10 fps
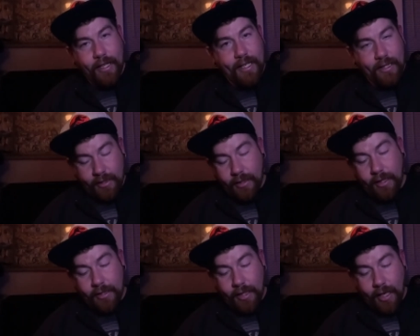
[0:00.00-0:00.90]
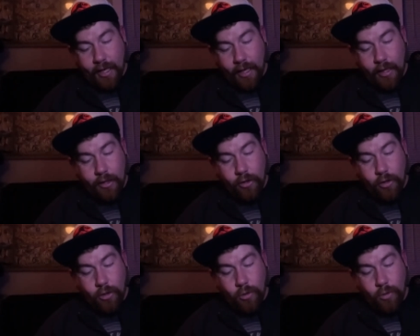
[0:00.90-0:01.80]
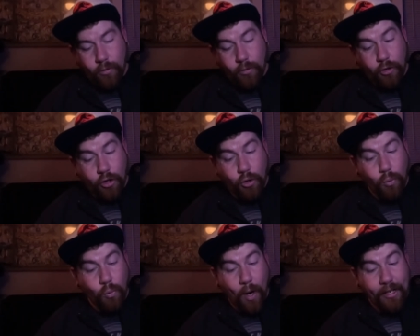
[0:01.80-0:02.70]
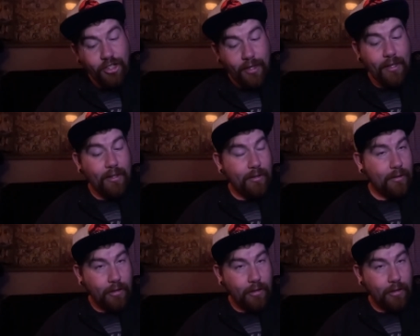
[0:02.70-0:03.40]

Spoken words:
This is a Kiwacha,